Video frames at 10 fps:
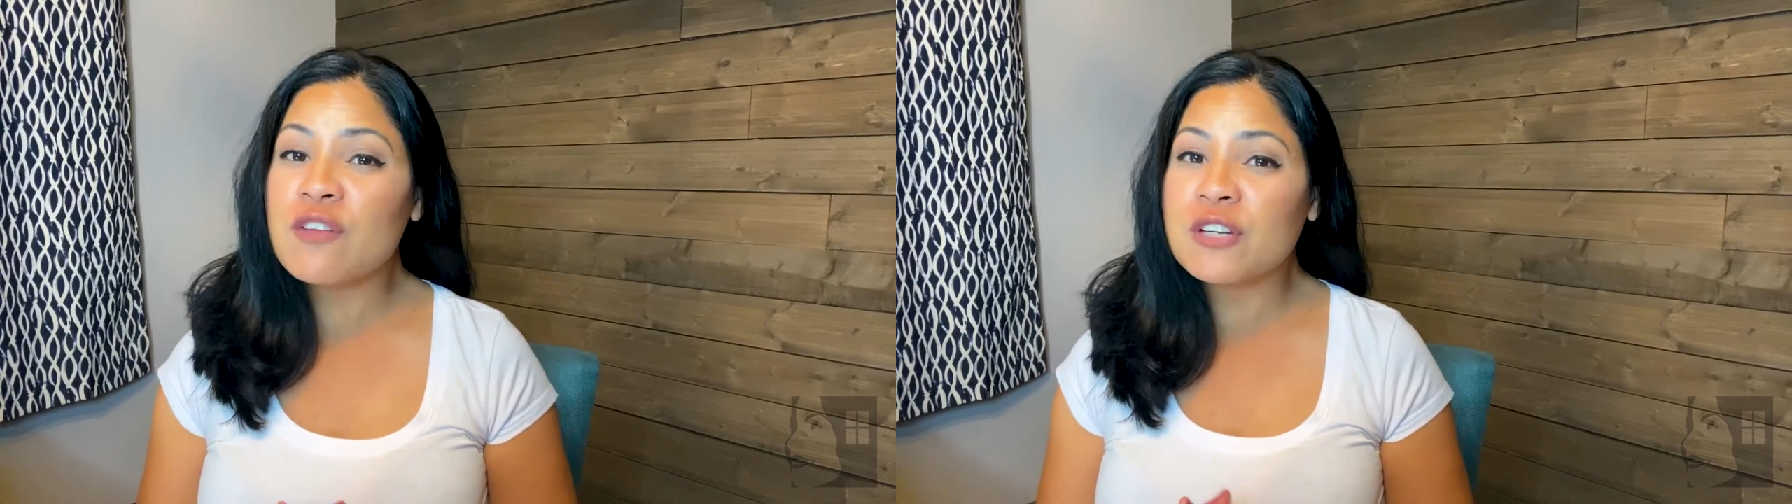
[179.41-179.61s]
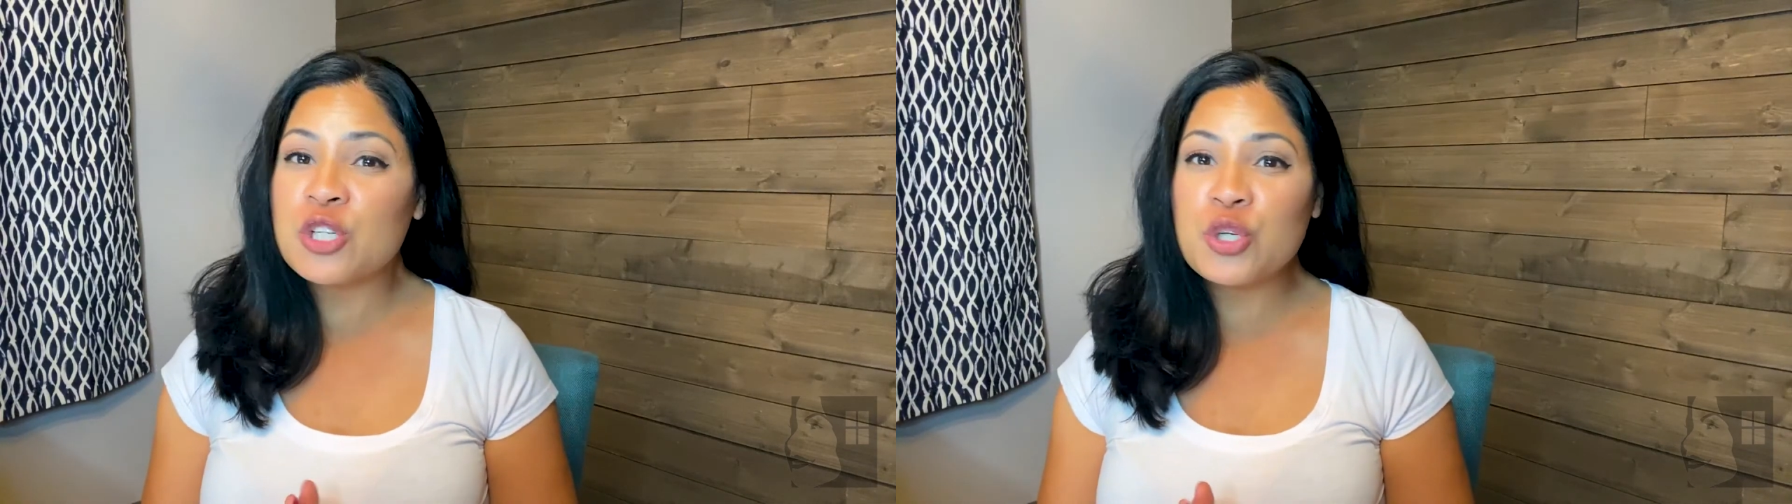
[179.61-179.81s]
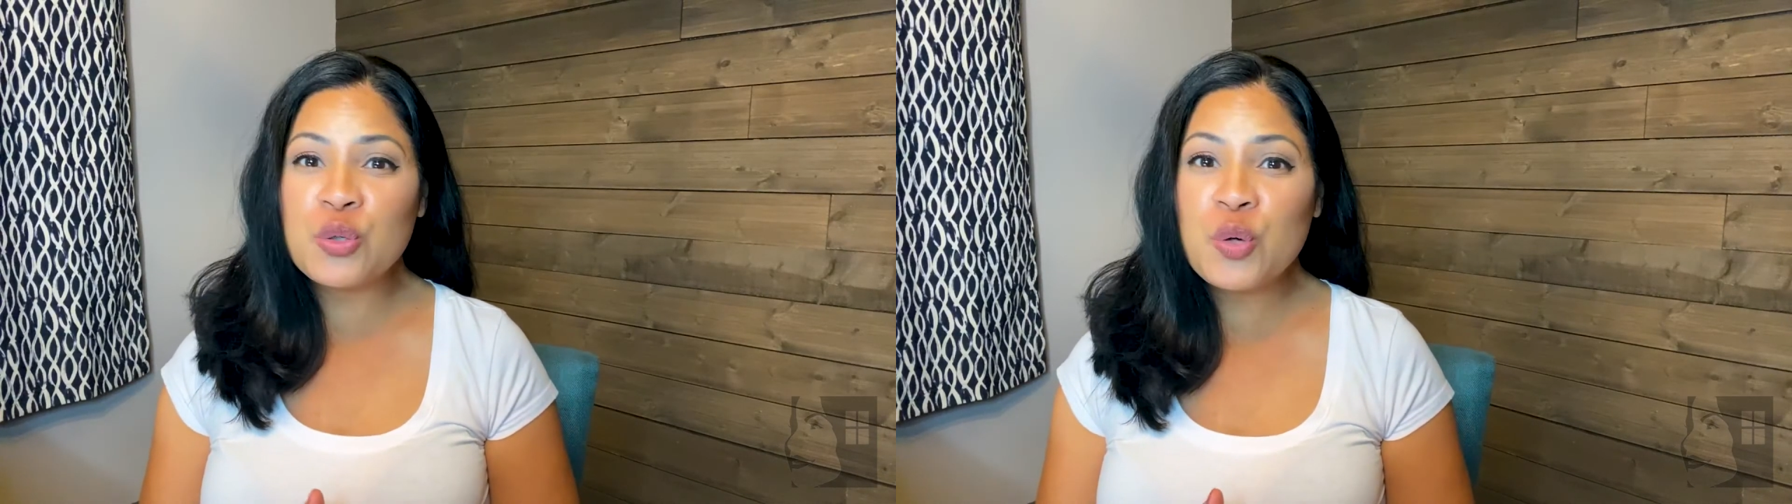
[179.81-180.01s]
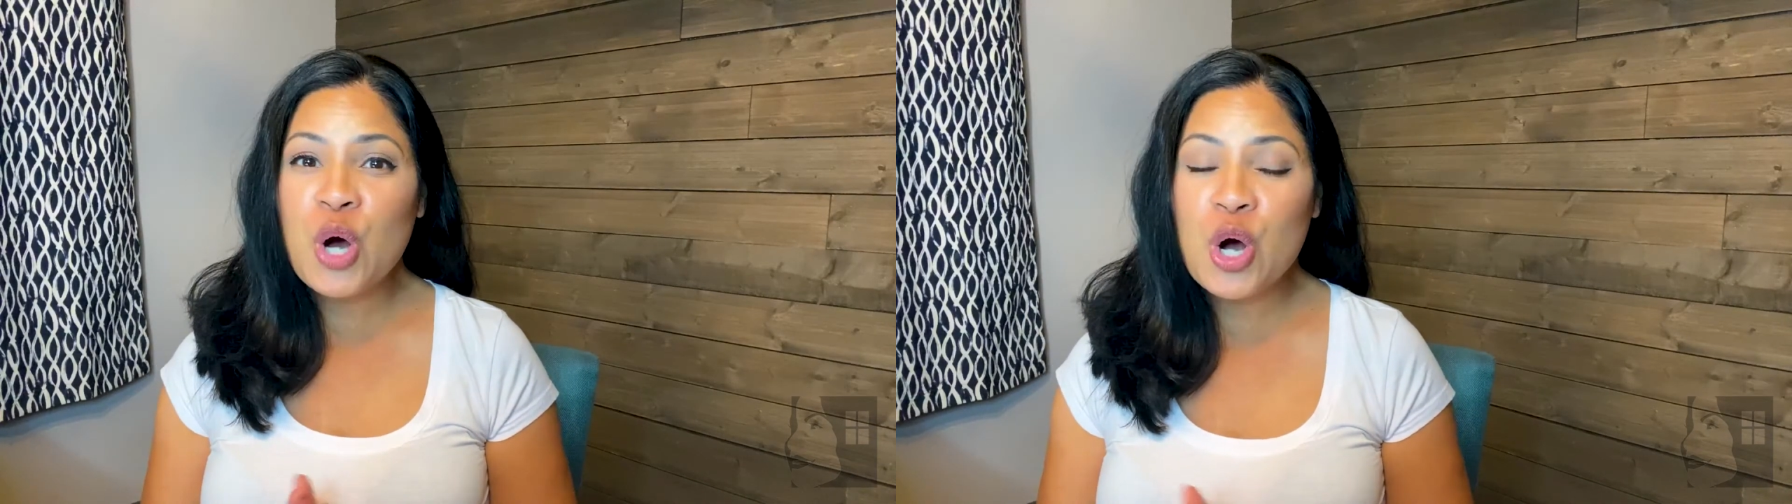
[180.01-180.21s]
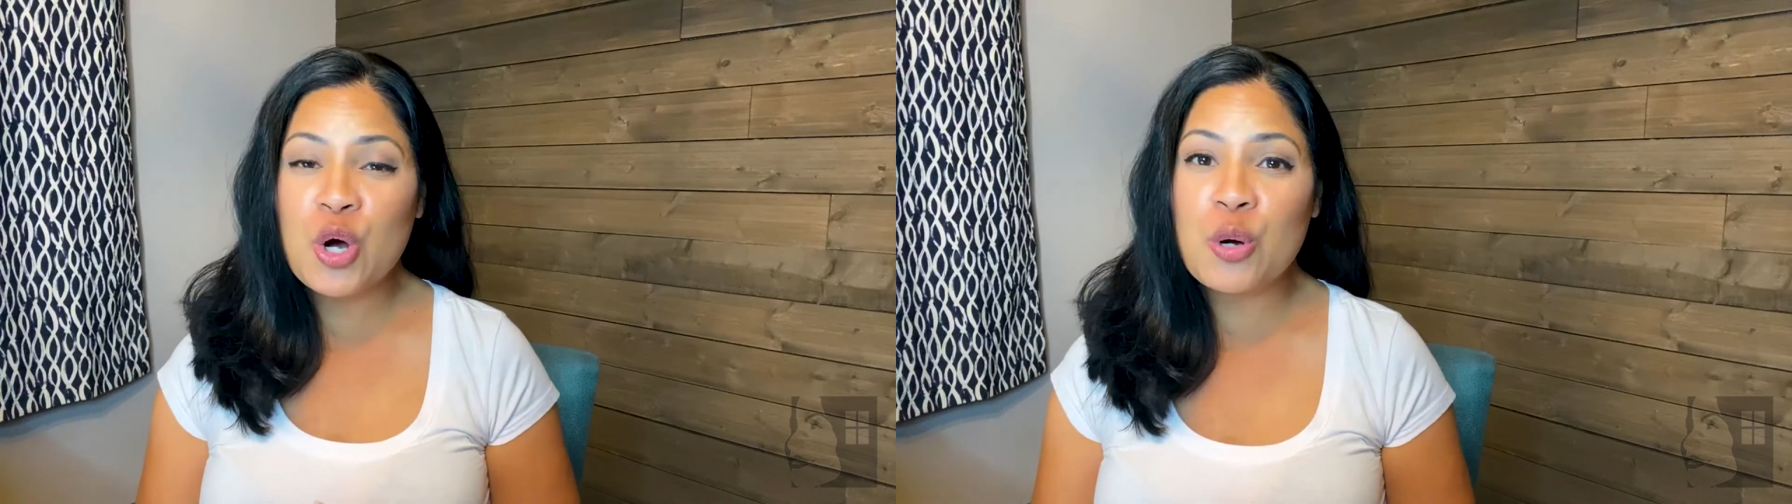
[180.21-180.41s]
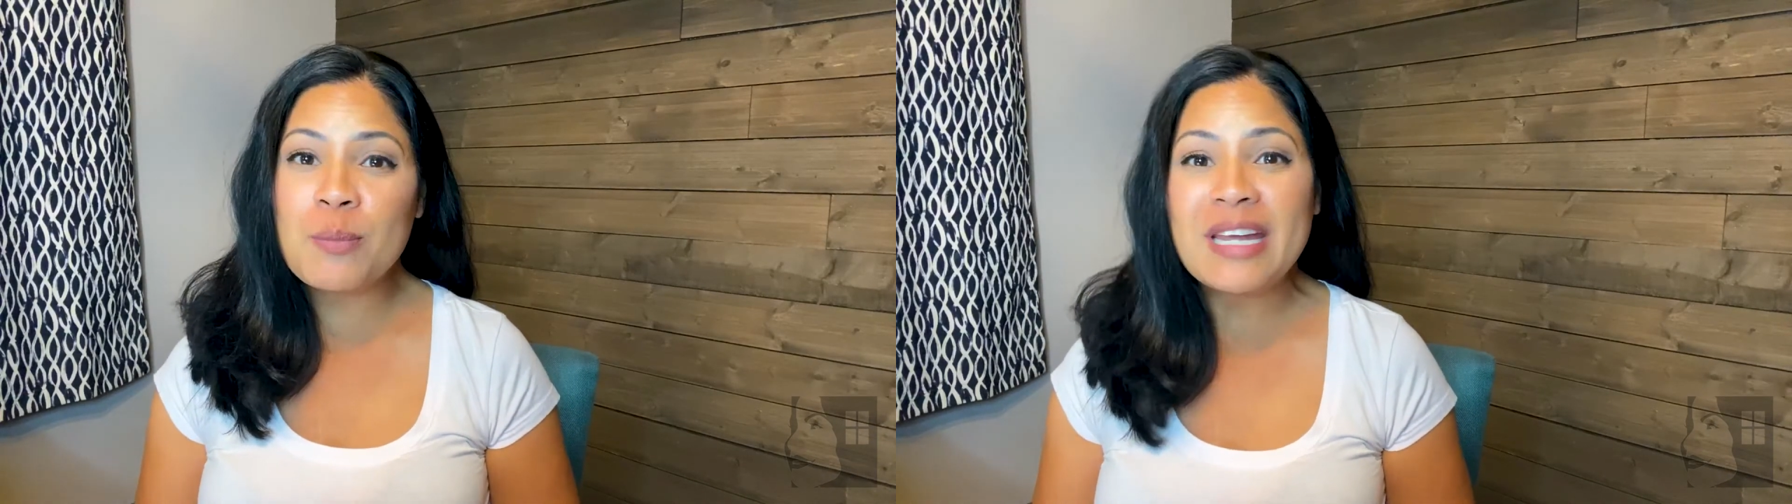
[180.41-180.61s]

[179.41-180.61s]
of a new home